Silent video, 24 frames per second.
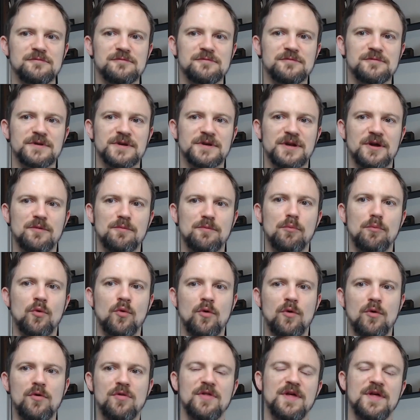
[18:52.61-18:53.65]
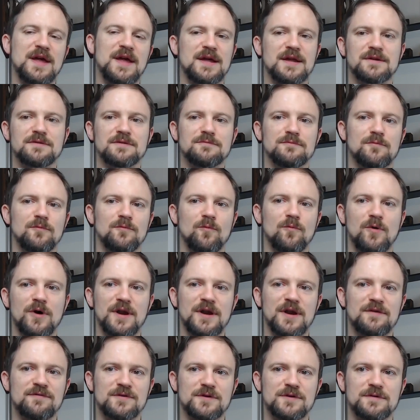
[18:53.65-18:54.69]
you know, more than
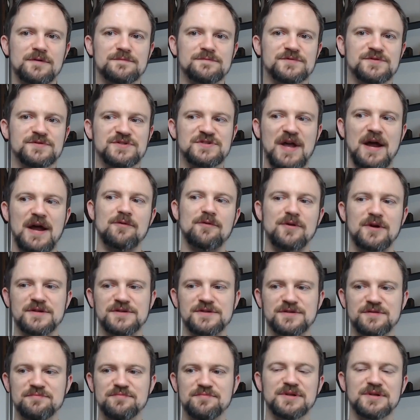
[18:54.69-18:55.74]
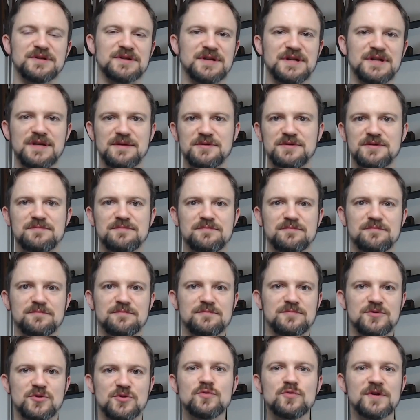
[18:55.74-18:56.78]
whatever Sauron's ability
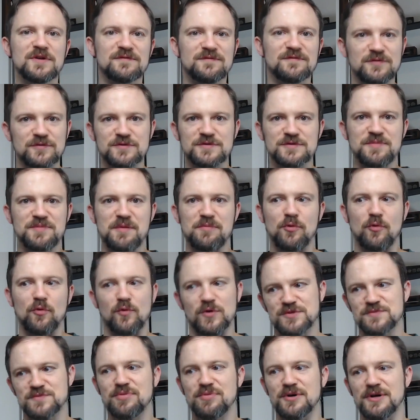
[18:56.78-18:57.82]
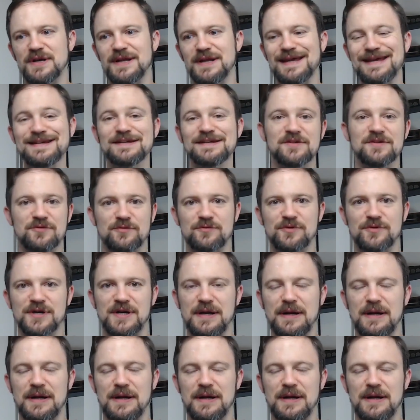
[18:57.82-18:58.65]
to influence people was put into the ring.